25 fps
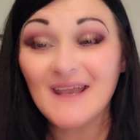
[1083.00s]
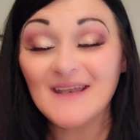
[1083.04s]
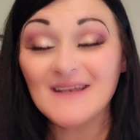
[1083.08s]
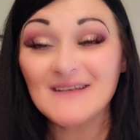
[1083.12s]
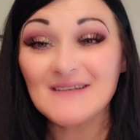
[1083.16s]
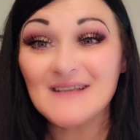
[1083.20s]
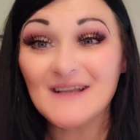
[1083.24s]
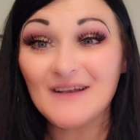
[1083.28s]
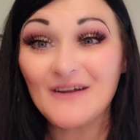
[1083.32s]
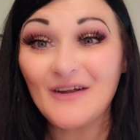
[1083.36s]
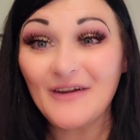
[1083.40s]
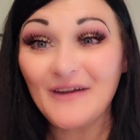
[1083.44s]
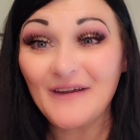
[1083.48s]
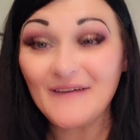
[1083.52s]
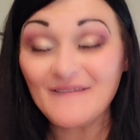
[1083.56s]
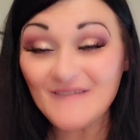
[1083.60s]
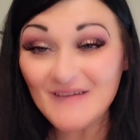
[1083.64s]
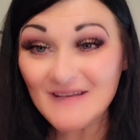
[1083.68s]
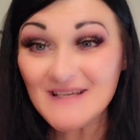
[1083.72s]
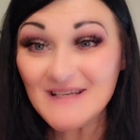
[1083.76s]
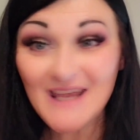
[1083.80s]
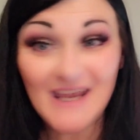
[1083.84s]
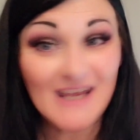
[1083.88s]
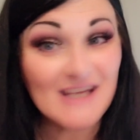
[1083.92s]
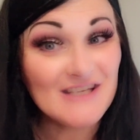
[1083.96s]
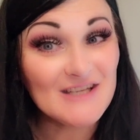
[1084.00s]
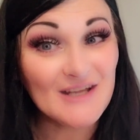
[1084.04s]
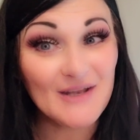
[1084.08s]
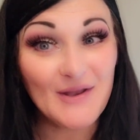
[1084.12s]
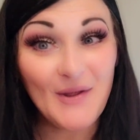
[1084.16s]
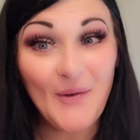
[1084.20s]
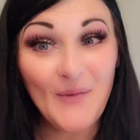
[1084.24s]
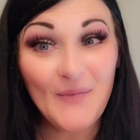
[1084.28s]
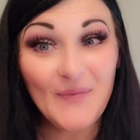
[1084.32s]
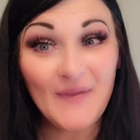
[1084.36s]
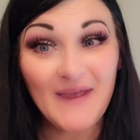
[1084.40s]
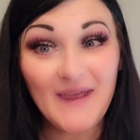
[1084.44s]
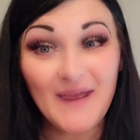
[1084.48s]
and did our invitation
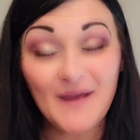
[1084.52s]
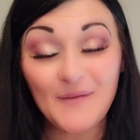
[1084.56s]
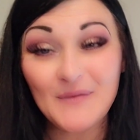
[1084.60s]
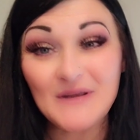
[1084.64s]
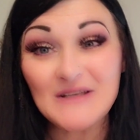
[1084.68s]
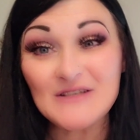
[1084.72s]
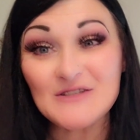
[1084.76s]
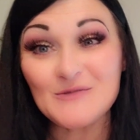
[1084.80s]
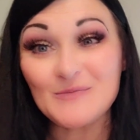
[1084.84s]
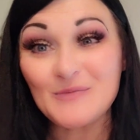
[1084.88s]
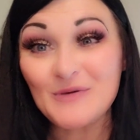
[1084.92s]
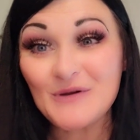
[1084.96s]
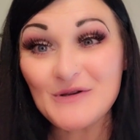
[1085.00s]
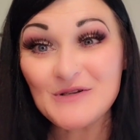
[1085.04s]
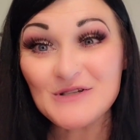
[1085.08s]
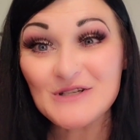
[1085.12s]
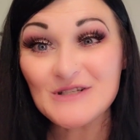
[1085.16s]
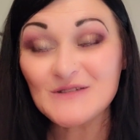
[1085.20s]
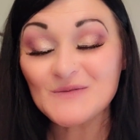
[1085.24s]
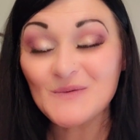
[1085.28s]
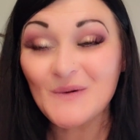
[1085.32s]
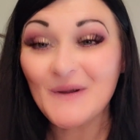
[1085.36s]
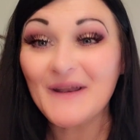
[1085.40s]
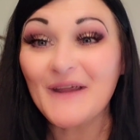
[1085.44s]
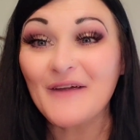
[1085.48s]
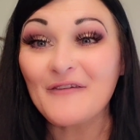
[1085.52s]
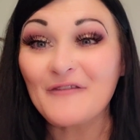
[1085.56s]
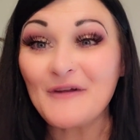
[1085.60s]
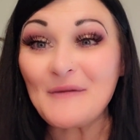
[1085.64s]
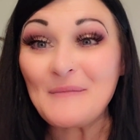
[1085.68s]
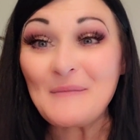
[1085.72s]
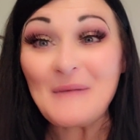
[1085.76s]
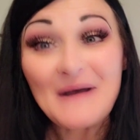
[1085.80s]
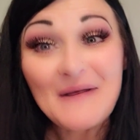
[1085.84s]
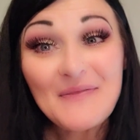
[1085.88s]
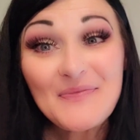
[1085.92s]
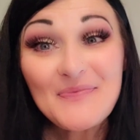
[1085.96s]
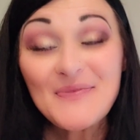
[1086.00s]
only, and we do purchase one every
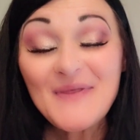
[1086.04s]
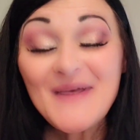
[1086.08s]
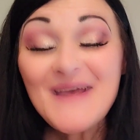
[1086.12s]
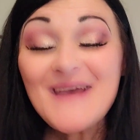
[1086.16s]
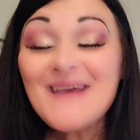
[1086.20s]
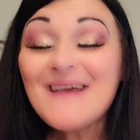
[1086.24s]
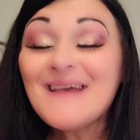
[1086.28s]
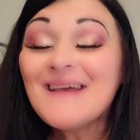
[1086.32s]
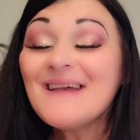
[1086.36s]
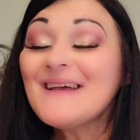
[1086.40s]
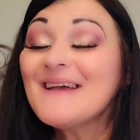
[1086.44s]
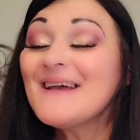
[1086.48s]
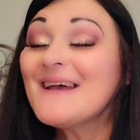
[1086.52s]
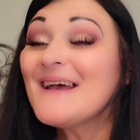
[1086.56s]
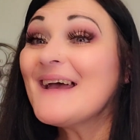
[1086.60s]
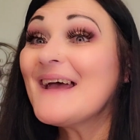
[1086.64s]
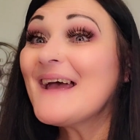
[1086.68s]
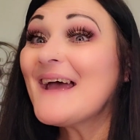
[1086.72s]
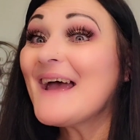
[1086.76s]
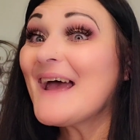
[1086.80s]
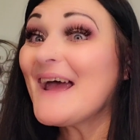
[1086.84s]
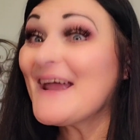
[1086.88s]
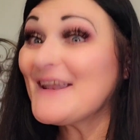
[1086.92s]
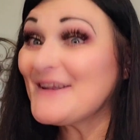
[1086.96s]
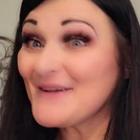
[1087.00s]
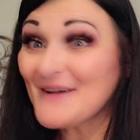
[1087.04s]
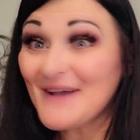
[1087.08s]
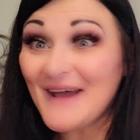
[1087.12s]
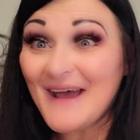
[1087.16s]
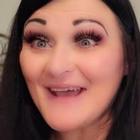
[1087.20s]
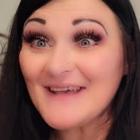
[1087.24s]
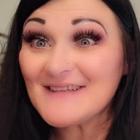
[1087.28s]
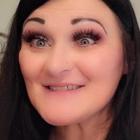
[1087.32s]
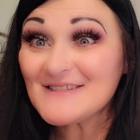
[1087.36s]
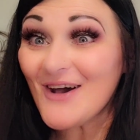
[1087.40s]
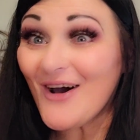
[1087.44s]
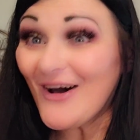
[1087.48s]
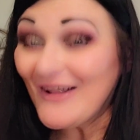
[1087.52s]
month. And you
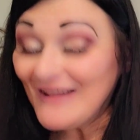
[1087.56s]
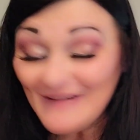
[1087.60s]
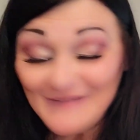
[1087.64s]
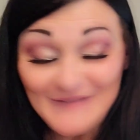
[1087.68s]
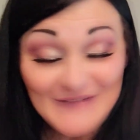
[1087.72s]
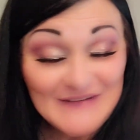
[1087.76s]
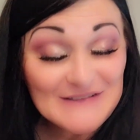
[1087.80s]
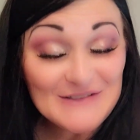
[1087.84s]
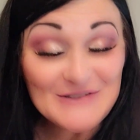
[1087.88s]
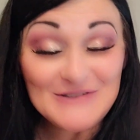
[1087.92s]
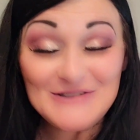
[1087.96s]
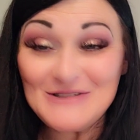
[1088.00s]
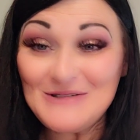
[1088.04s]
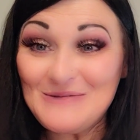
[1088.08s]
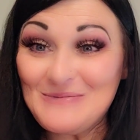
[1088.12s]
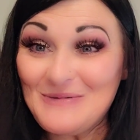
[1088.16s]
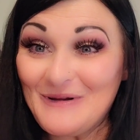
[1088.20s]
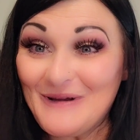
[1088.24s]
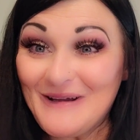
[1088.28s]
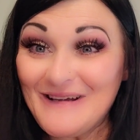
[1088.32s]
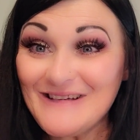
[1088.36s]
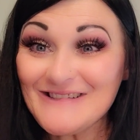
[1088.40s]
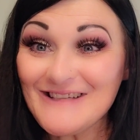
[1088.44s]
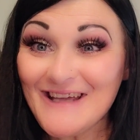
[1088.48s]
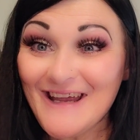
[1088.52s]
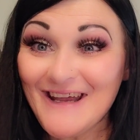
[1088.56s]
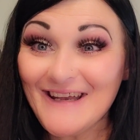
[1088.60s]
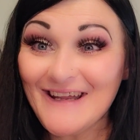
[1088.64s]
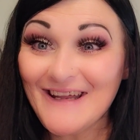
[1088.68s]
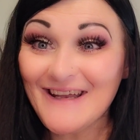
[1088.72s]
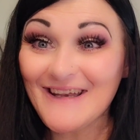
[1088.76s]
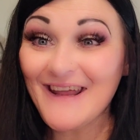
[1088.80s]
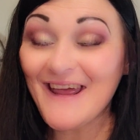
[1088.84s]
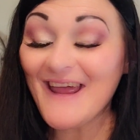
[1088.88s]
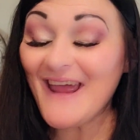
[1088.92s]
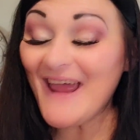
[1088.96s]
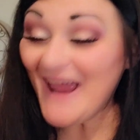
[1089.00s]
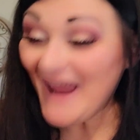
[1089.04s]
guys, all of us are super
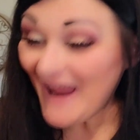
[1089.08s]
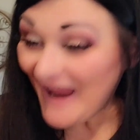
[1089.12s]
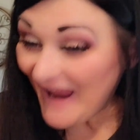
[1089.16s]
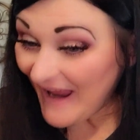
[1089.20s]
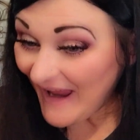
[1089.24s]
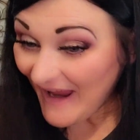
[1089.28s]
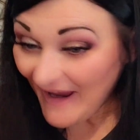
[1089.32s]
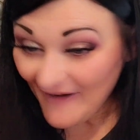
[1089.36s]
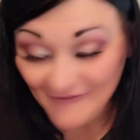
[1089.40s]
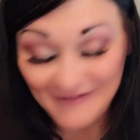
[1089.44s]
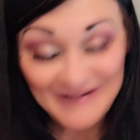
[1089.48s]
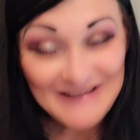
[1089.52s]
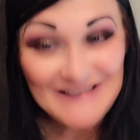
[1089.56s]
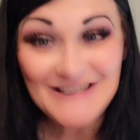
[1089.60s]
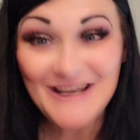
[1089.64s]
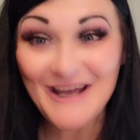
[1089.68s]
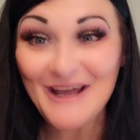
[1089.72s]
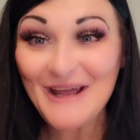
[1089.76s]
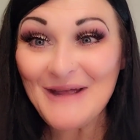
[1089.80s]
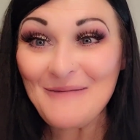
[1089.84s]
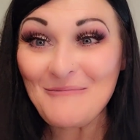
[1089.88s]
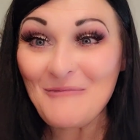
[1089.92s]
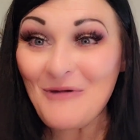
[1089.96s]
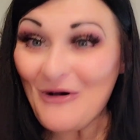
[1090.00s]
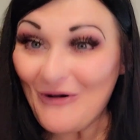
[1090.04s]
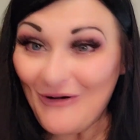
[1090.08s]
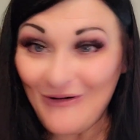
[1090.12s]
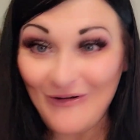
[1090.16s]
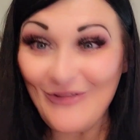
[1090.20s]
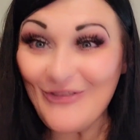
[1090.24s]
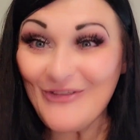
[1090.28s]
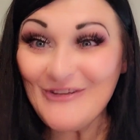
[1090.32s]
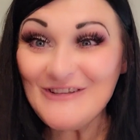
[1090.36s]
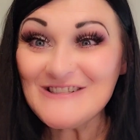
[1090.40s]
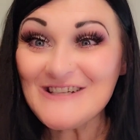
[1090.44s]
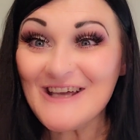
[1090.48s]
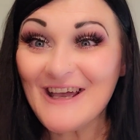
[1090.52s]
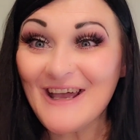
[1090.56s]
excited every time, all
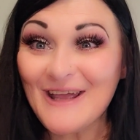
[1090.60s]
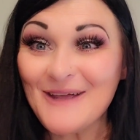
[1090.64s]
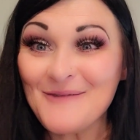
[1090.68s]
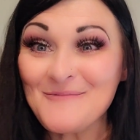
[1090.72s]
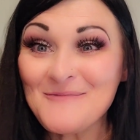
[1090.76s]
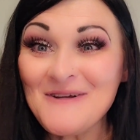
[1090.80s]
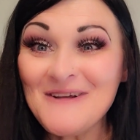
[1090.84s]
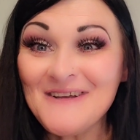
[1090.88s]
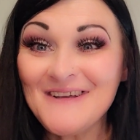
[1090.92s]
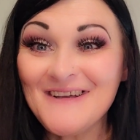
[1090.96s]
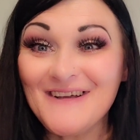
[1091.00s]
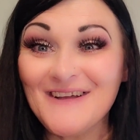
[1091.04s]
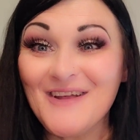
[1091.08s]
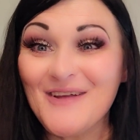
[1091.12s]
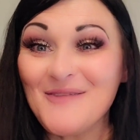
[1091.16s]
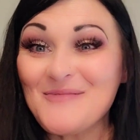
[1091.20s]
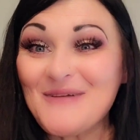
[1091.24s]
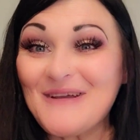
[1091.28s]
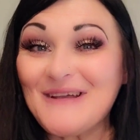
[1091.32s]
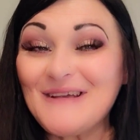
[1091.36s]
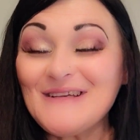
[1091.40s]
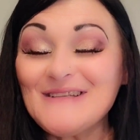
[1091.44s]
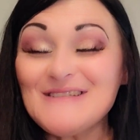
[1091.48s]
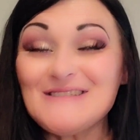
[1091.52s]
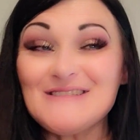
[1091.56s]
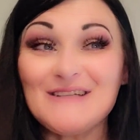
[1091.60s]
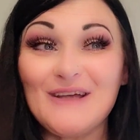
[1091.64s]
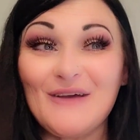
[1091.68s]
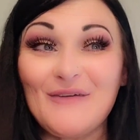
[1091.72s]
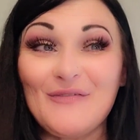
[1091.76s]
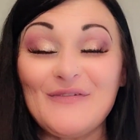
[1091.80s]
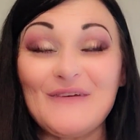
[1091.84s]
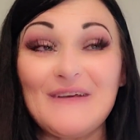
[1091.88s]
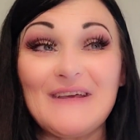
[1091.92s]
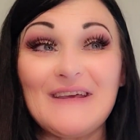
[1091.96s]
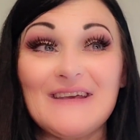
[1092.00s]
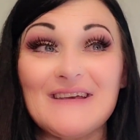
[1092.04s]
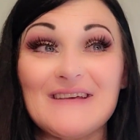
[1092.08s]
the time, because
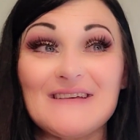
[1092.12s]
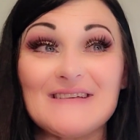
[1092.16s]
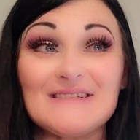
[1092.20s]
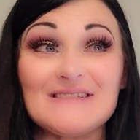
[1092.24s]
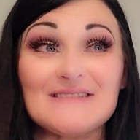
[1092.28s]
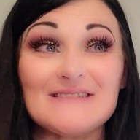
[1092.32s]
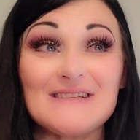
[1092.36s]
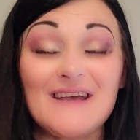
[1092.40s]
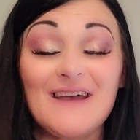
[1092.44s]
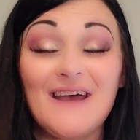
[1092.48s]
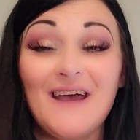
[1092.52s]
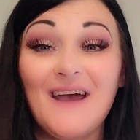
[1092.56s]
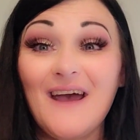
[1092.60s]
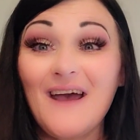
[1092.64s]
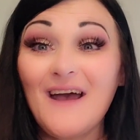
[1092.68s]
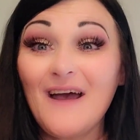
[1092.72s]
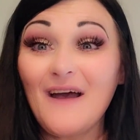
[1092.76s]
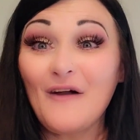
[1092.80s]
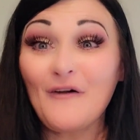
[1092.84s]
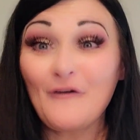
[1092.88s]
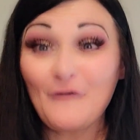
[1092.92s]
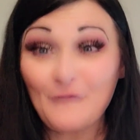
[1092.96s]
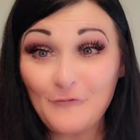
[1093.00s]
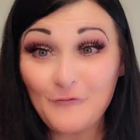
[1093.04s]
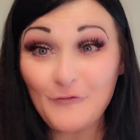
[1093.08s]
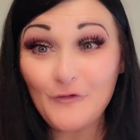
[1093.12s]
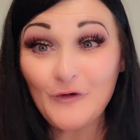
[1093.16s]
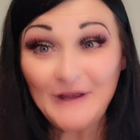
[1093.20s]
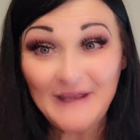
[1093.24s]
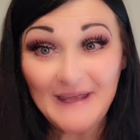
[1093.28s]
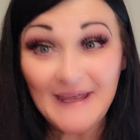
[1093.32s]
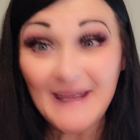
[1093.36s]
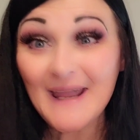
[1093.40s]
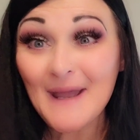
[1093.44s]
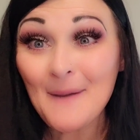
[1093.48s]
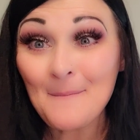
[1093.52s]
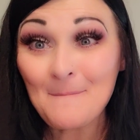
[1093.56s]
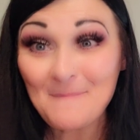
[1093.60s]
Steph is
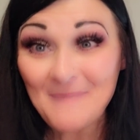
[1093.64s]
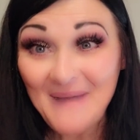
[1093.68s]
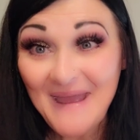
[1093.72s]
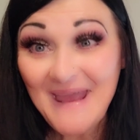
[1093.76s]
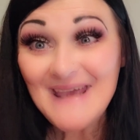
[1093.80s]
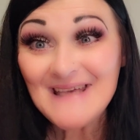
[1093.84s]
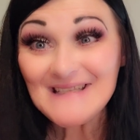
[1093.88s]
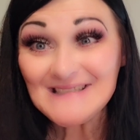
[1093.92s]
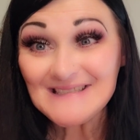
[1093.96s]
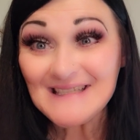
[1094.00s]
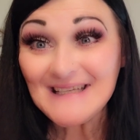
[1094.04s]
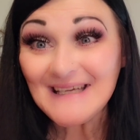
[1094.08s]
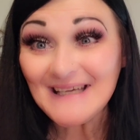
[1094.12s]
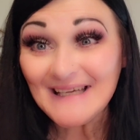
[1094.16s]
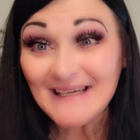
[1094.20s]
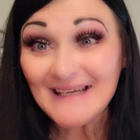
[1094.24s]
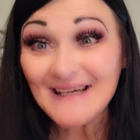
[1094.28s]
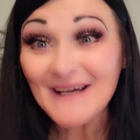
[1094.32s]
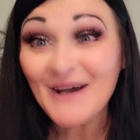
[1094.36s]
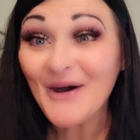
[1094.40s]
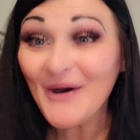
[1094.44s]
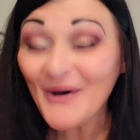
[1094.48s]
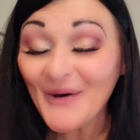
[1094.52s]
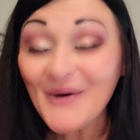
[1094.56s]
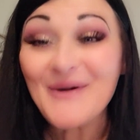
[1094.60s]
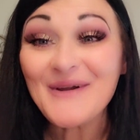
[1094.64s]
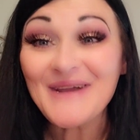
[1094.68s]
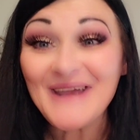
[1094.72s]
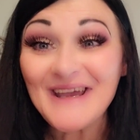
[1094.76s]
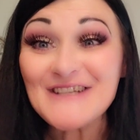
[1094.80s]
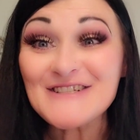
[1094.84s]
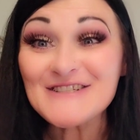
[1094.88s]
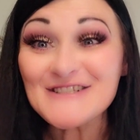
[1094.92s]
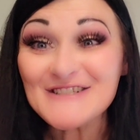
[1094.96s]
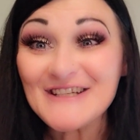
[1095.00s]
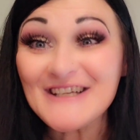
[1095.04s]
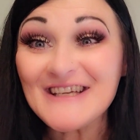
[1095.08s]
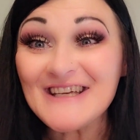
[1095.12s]
freaking amazing. Oh, yes,
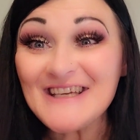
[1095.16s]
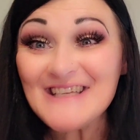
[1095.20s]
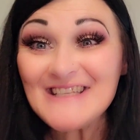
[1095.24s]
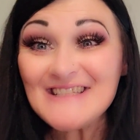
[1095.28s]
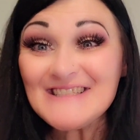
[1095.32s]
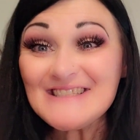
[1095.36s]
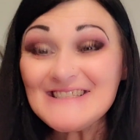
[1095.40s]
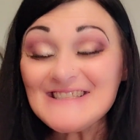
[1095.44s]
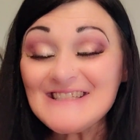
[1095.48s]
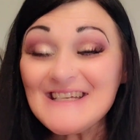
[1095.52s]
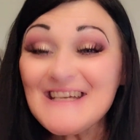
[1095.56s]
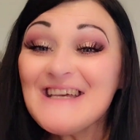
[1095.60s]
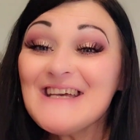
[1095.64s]
she is.